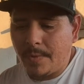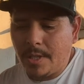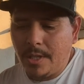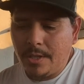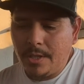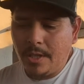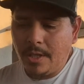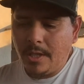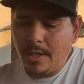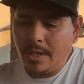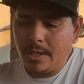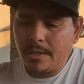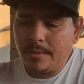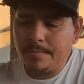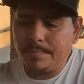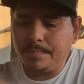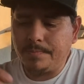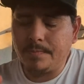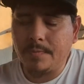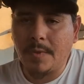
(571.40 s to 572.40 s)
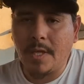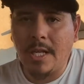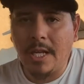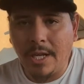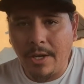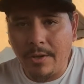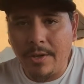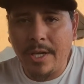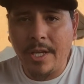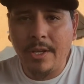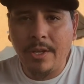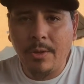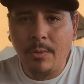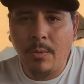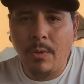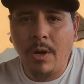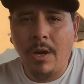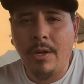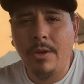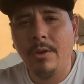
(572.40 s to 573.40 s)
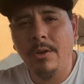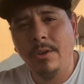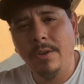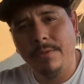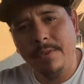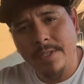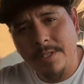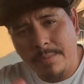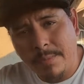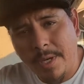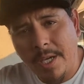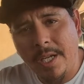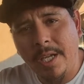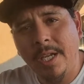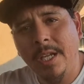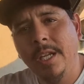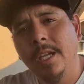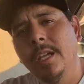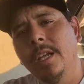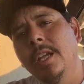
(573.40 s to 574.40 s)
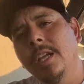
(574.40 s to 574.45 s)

the clarity of the water, if it's muddy,